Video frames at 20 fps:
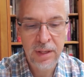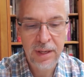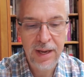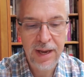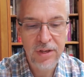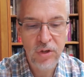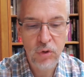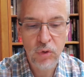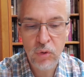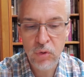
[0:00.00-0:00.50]

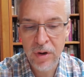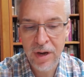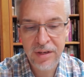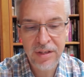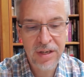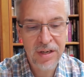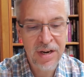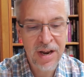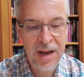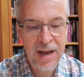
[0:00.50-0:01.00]
and you do not
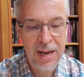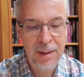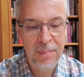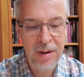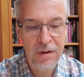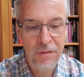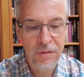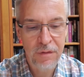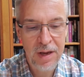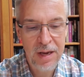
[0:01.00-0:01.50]
deny my
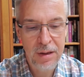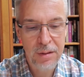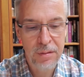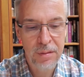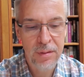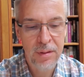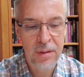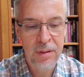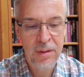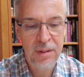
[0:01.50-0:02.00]

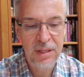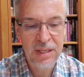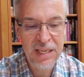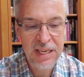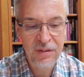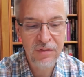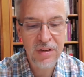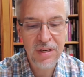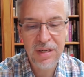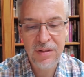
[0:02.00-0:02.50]
faith,
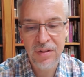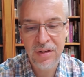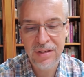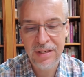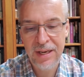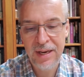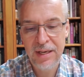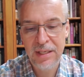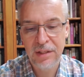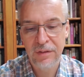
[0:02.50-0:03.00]
even in the
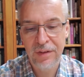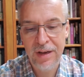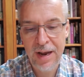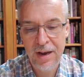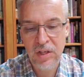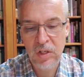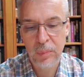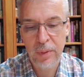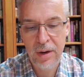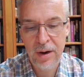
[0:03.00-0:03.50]
days of
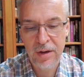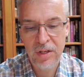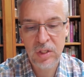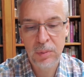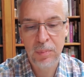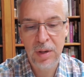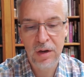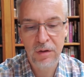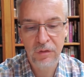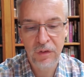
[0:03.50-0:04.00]

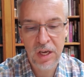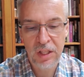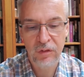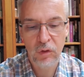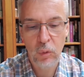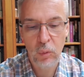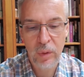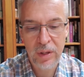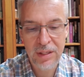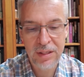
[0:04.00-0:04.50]
Antipas, my
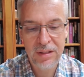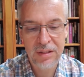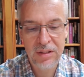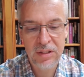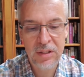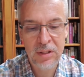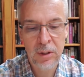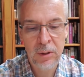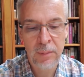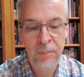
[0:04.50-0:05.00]
faithful witness,